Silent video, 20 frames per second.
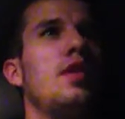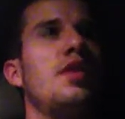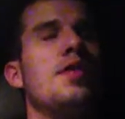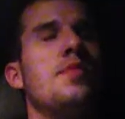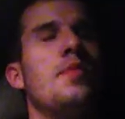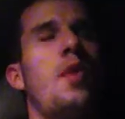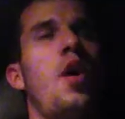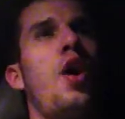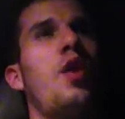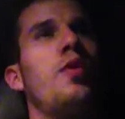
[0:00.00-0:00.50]

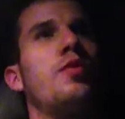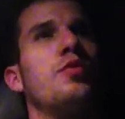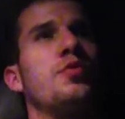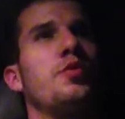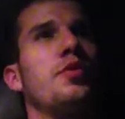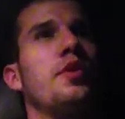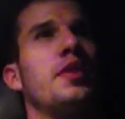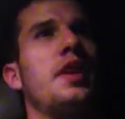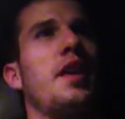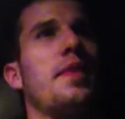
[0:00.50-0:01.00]
The mall was
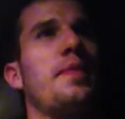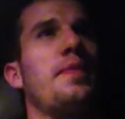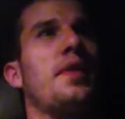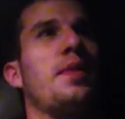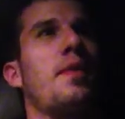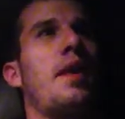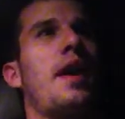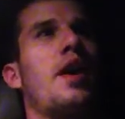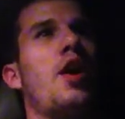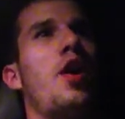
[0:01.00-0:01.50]
really nothing
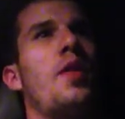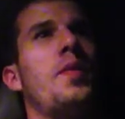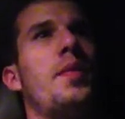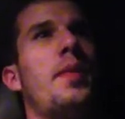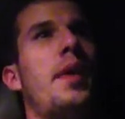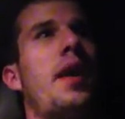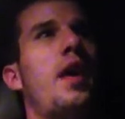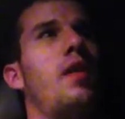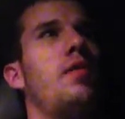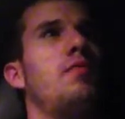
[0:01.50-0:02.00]
to write home
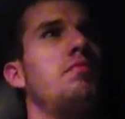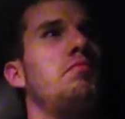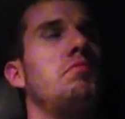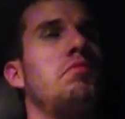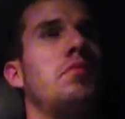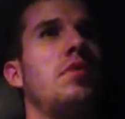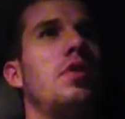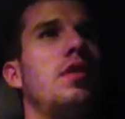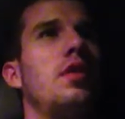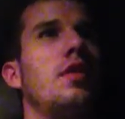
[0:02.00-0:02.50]
about.
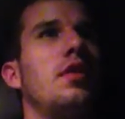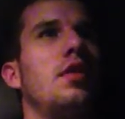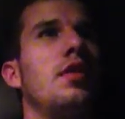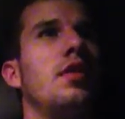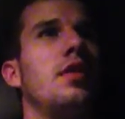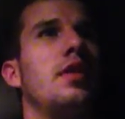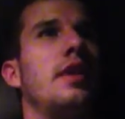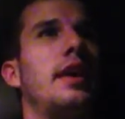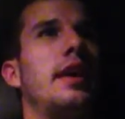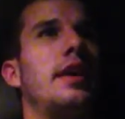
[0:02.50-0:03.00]

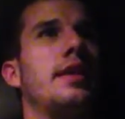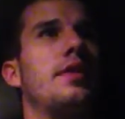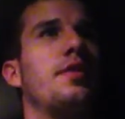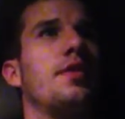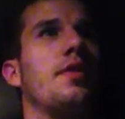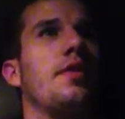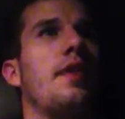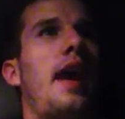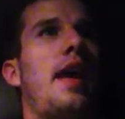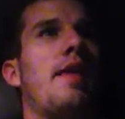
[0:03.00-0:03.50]

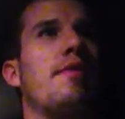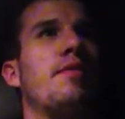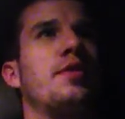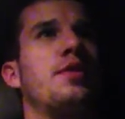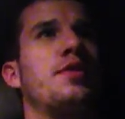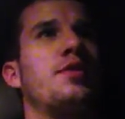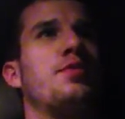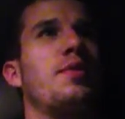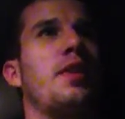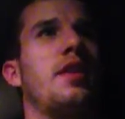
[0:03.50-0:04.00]
Your
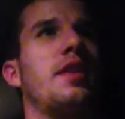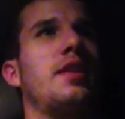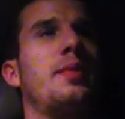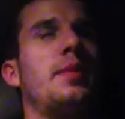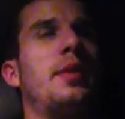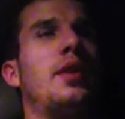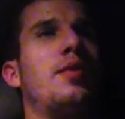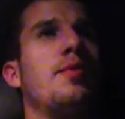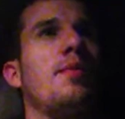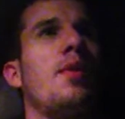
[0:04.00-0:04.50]
average
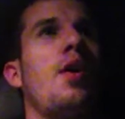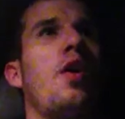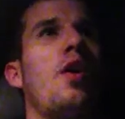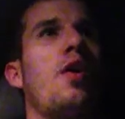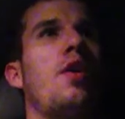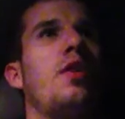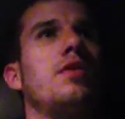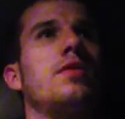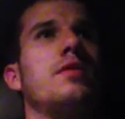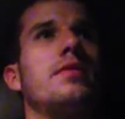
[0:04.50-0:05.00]
run-of-the-mill
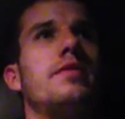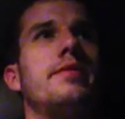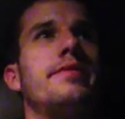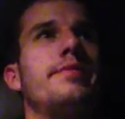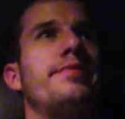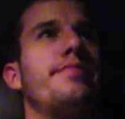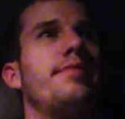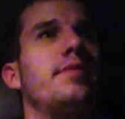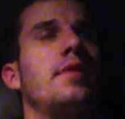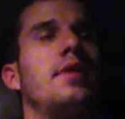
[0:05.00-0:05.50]
mall.
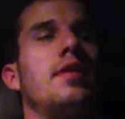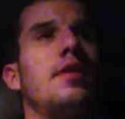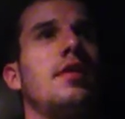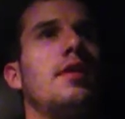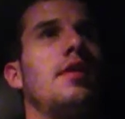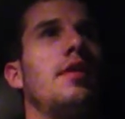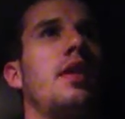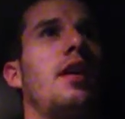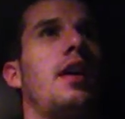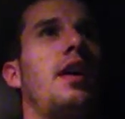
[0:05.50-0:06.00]

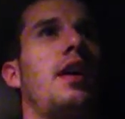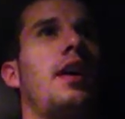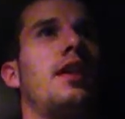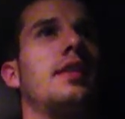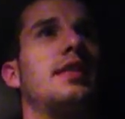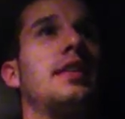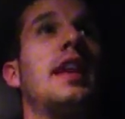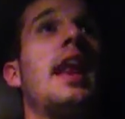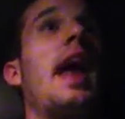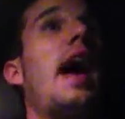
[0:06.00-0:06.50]

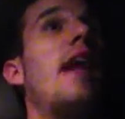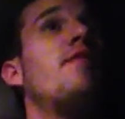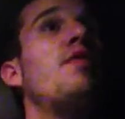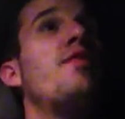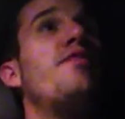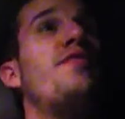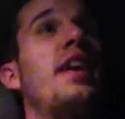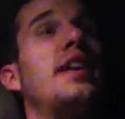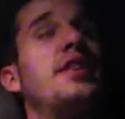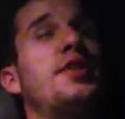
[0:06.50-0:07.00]
Did have
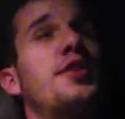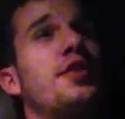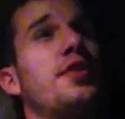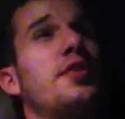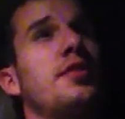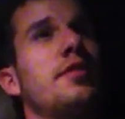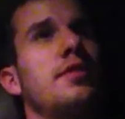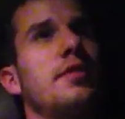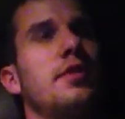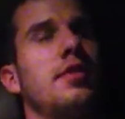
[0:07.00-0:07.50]
a
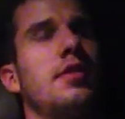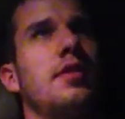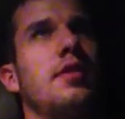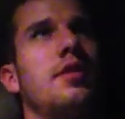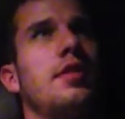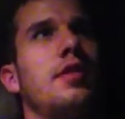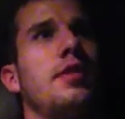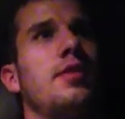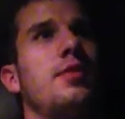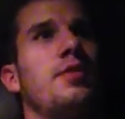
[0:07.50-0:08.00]
venture.
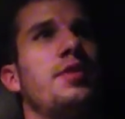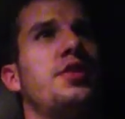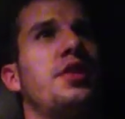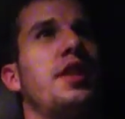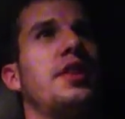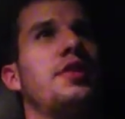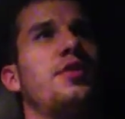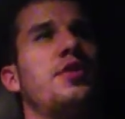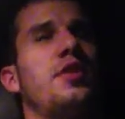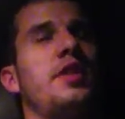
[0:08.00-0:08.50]
It's
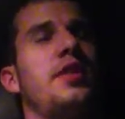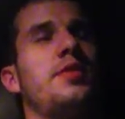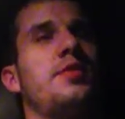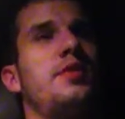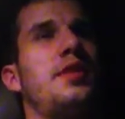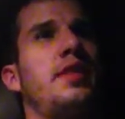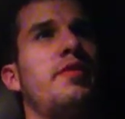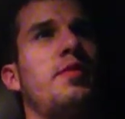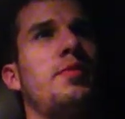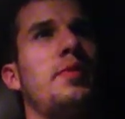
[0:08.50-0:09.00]
entered into
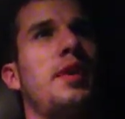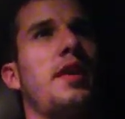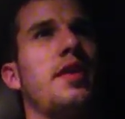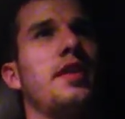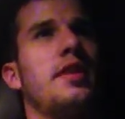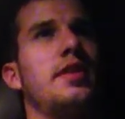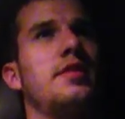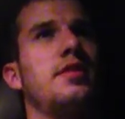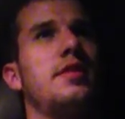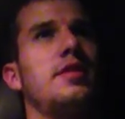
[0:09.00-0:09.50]
Stephen
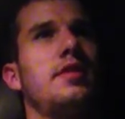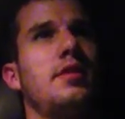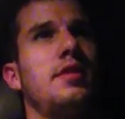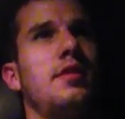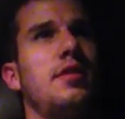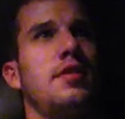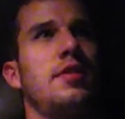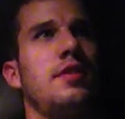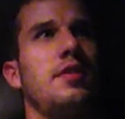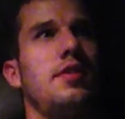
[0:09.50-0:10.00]
Barry's,
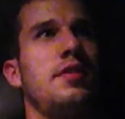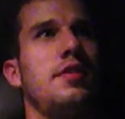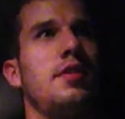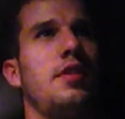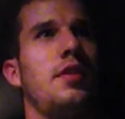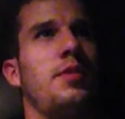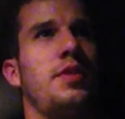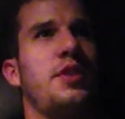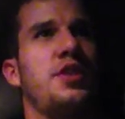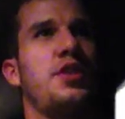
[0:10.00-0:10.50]

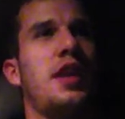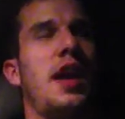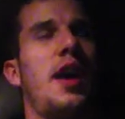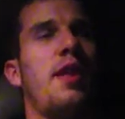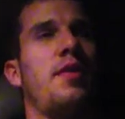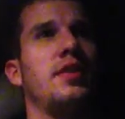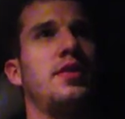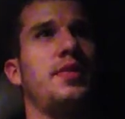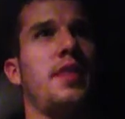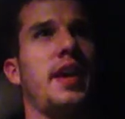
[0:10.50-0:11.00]
which
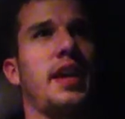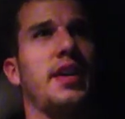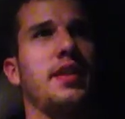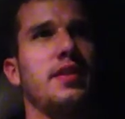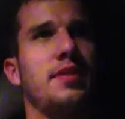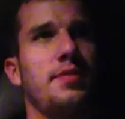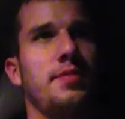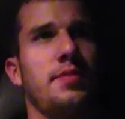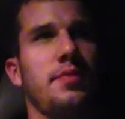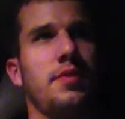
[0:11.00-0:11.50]
now is vacant.